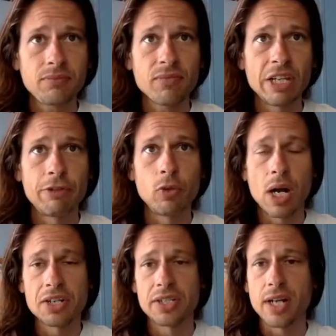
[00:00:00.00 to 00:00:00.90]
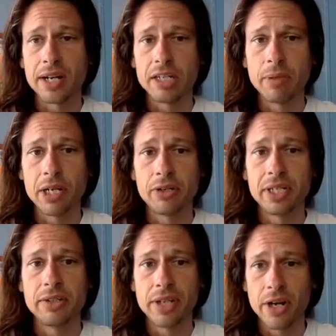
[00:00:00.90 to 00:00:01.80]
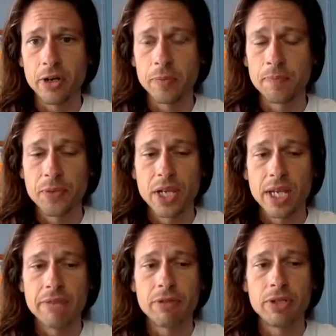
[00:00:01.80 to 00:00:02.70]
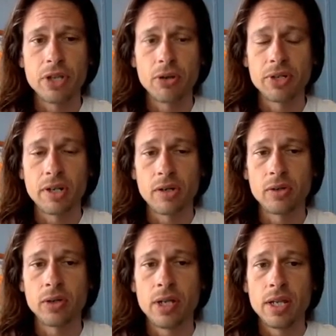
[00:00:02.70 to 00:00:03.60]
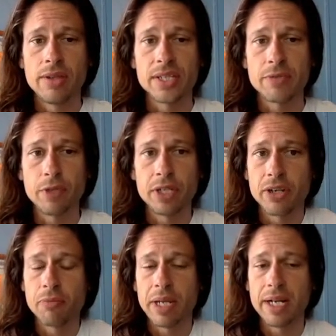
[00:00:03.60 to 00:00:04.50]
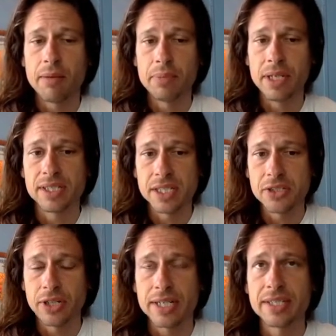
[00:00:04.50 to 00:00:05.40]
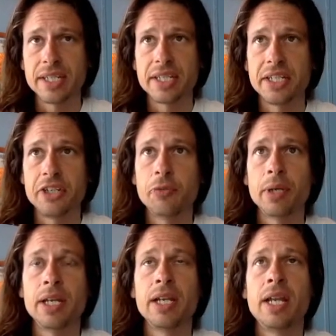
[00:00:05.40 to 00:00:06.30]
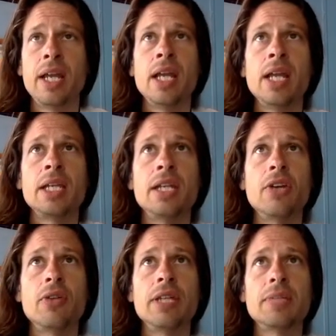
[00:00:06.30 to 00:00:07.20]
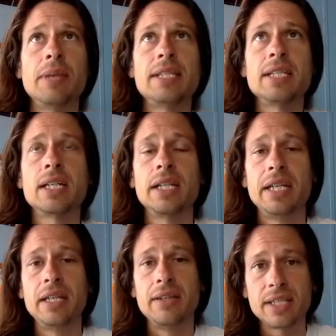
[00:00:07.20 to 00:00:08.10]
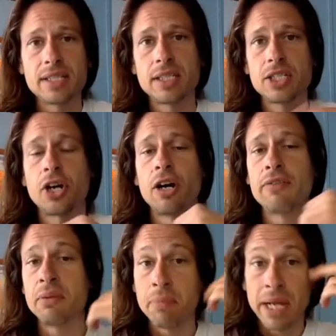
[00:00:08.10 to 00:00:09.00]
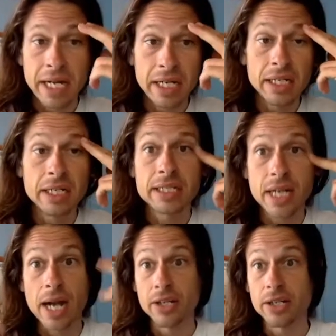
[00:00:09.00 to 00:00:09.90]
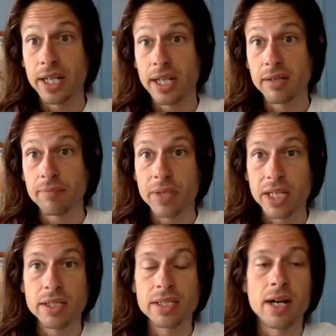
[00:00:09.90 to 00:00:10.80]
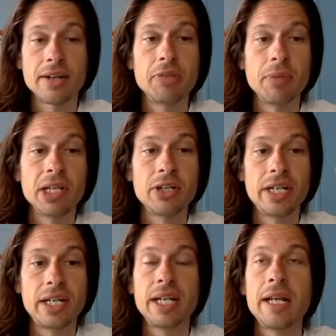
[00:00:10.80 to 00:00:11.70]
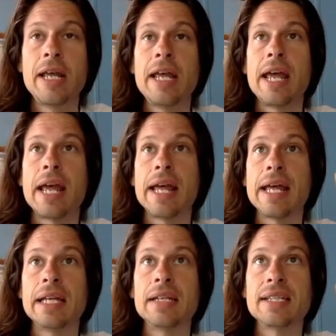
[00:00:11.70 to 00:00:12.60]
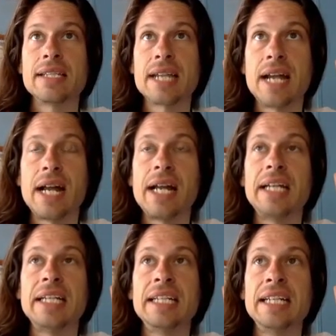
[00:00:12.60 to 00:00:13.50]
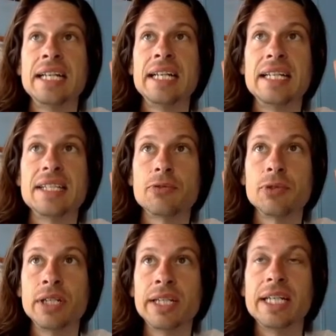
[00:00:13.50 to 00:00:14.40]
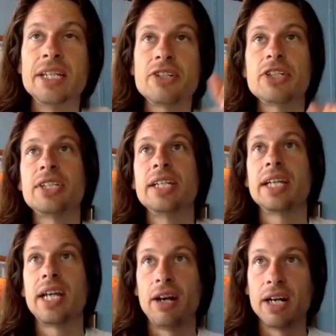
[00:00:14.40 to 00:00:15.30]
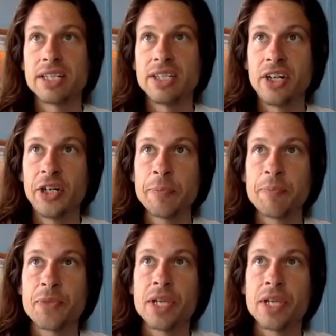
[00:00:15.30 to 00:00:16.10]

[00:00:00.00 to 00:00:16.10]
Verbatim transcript: if you watch the documentary, you know. If you don't know, this video may not be as interesting to you, but you know, it's basically this is the chart of the main Tiger King in the documentary, and this guy is a really interesting character.